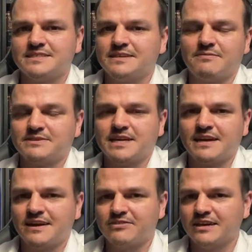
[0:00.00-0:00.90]
I'm saying
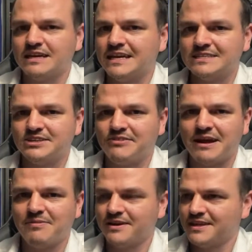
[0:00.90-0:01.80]
nothing against the
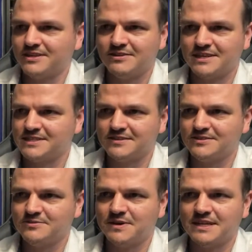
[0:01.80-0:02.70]
rabbi that you listen to,
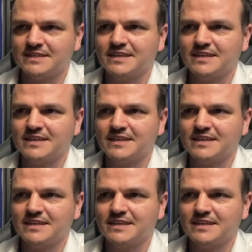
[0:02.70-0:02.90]
but